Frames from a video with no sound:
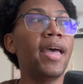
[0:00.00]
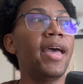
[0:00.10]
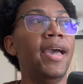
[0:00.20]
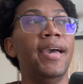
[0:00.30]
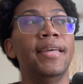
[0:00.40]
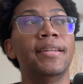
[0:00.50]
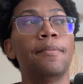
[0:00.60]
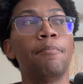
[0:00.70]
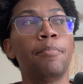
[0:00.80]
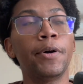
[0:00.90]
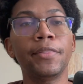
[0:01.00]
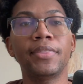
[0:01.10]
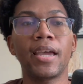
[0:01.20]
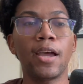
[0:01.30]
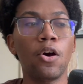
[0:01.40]
and put
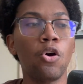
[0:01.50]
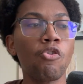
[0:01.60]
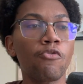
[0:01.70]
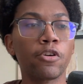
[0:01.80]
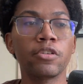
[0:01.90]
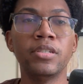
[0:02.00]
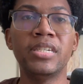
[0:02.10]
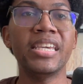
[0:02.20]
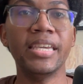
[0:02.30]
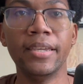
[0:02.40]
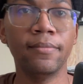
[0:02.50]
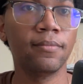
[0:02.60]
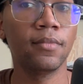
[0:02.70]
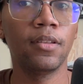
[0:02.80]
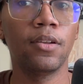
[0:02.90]
that over D,
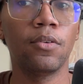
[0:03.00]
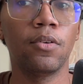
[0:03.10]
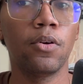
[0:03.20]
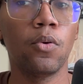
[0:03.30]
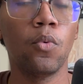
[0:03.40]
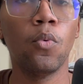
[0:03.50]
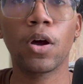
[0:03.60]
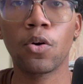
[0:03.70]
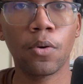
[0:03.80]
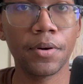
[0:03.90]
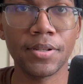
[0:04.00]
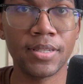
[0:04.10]
what chord is